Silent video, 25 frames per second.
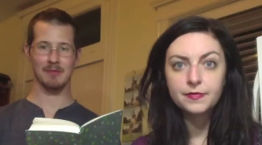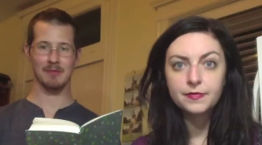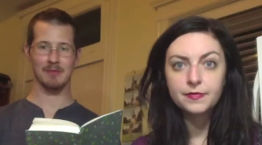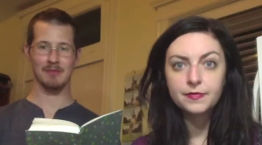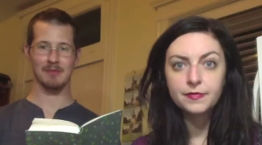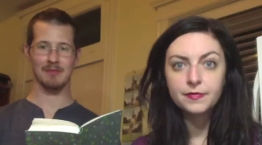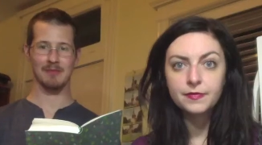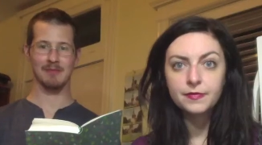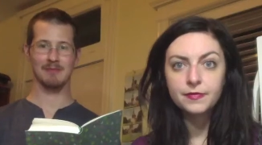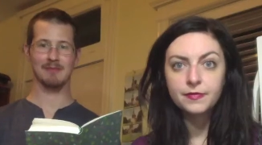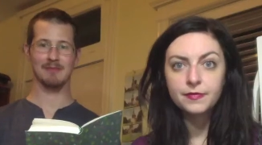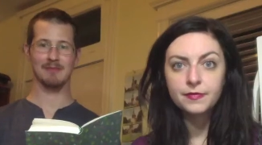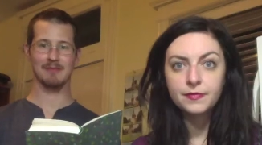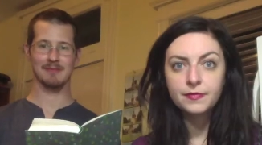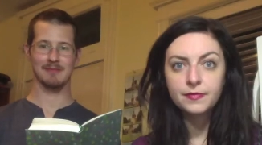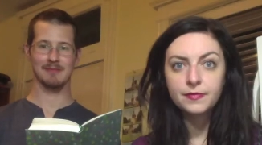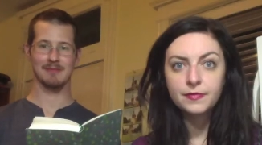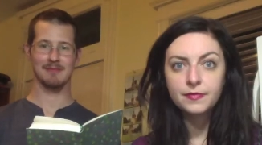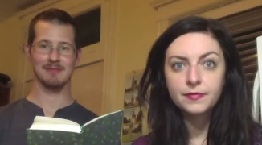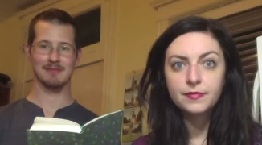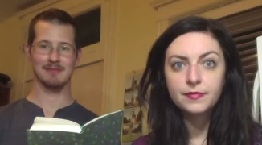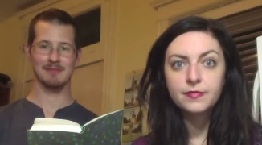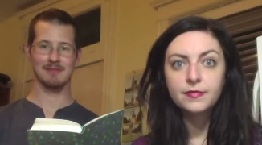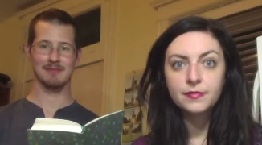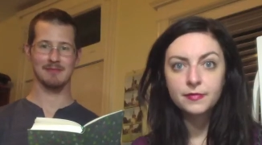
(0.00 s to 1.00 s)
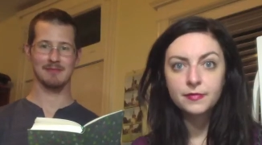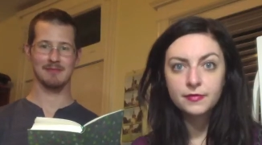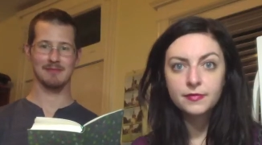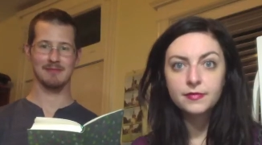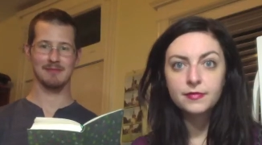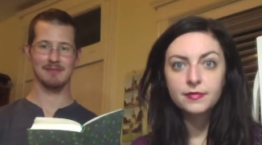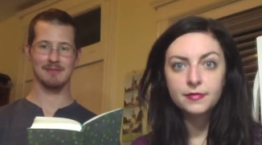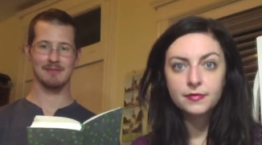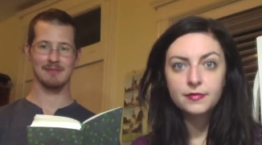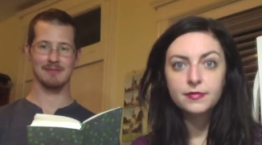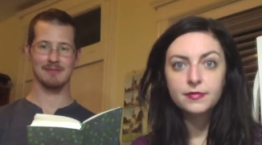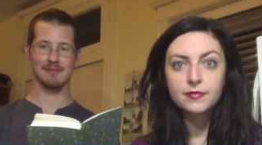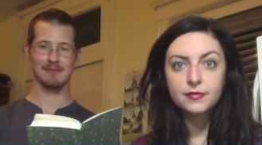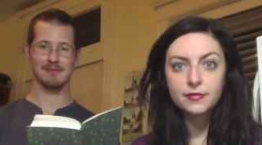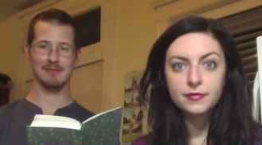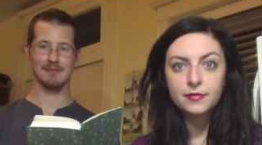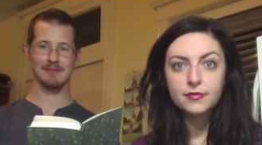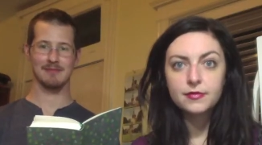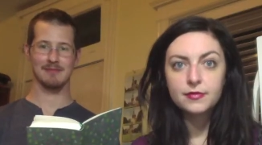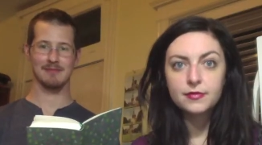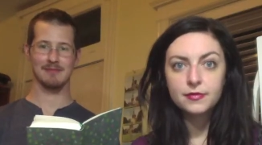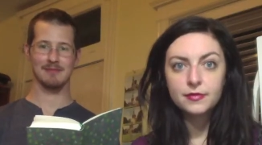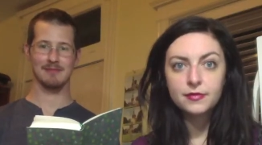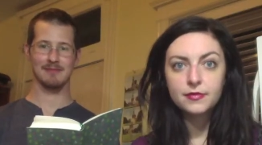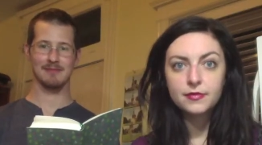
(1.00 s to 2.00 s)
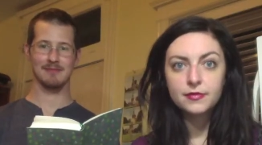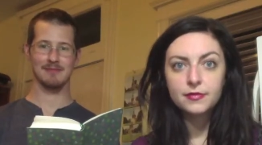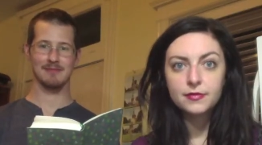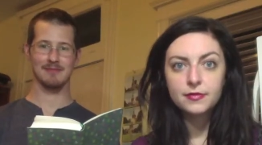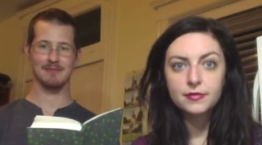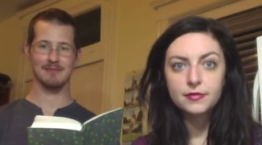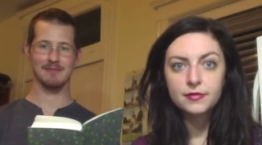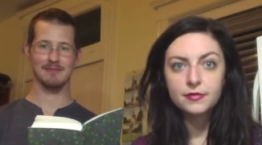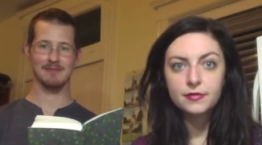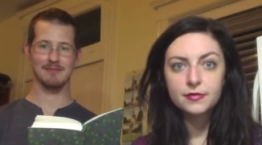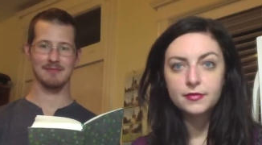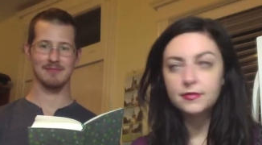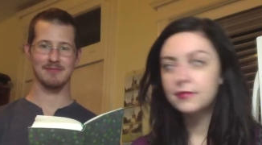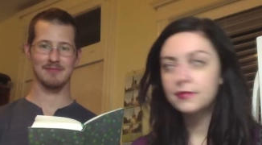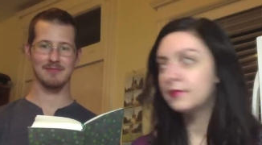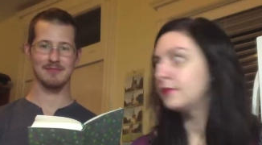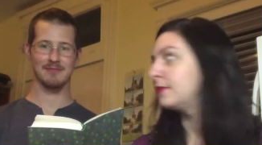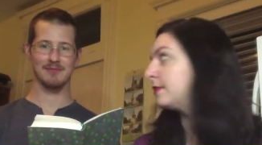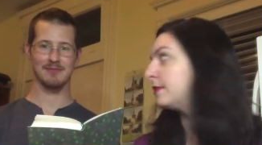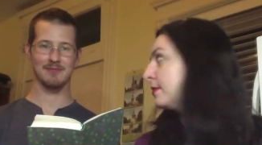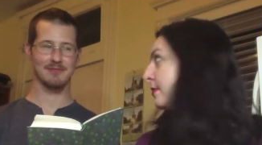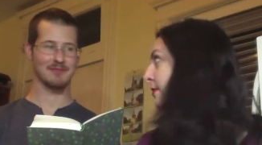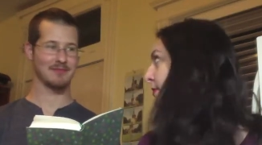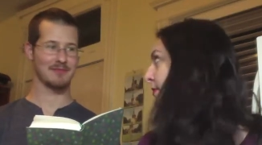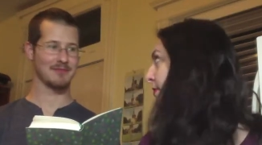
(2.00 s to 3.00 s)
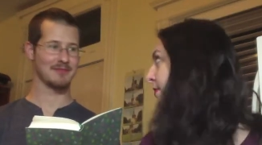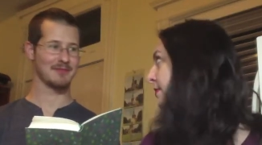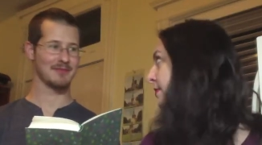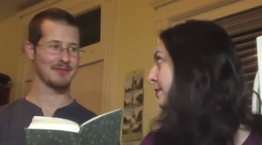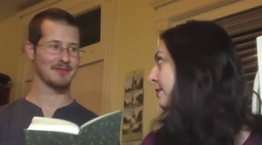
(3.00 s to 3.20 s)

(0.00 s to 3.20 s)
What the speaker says: (silence)